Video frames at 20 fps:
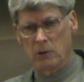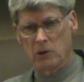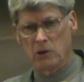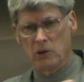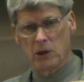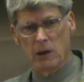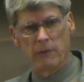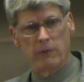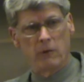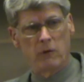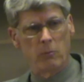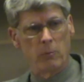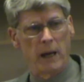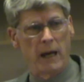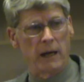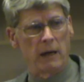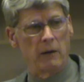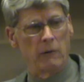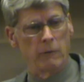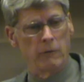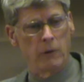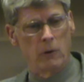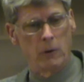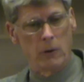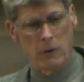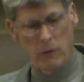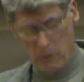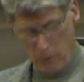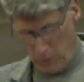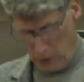shifts back and
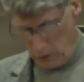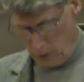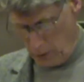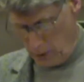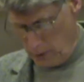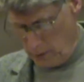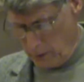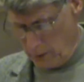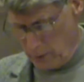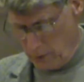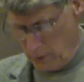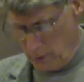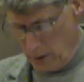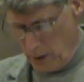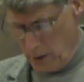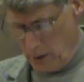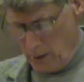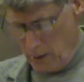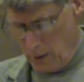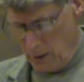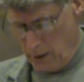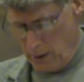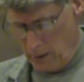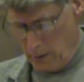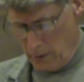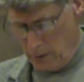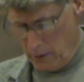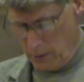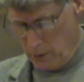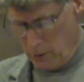forth between the
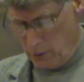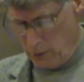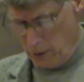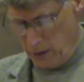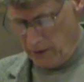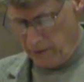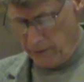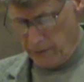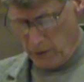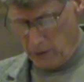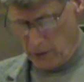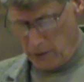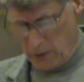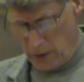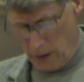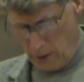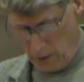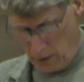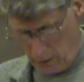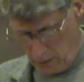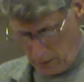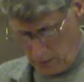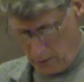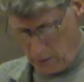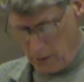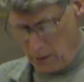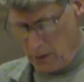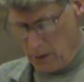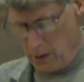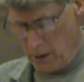21st and
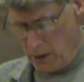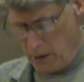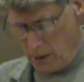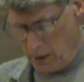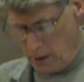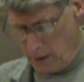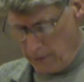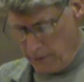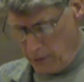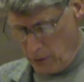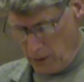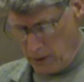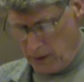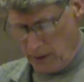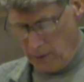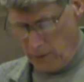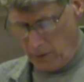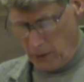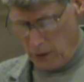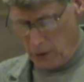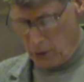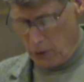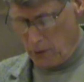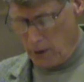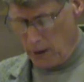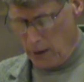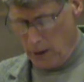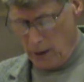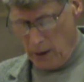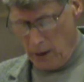the 14th century.